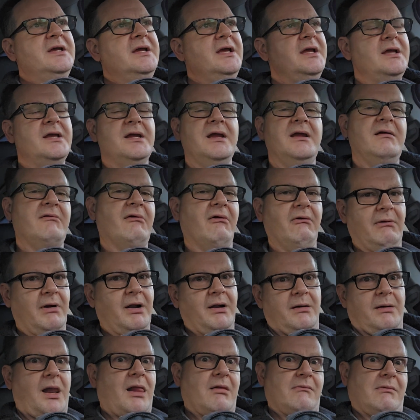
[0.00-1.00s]
Yeah.
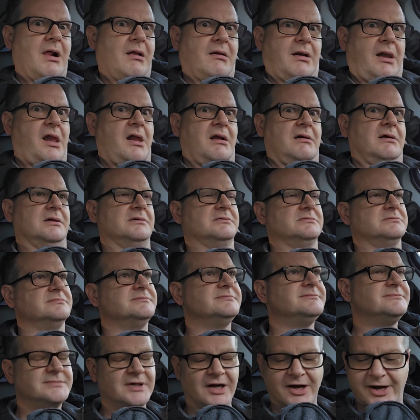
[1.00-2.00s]

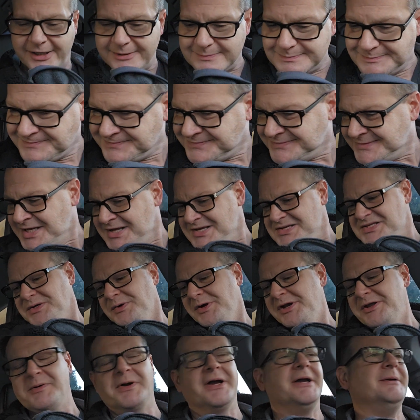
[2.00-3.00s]
All right. So,
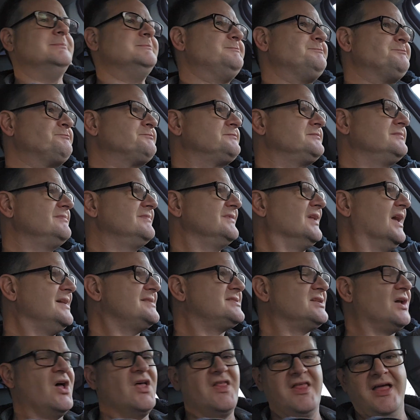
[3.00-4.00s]
anyway,
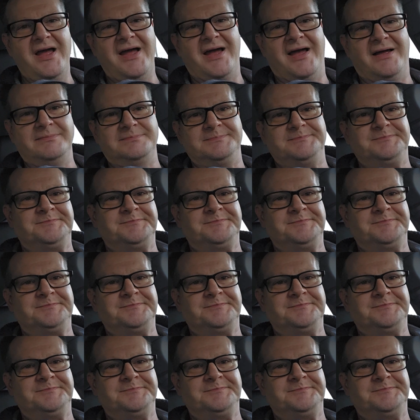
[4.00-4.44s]
that's all that.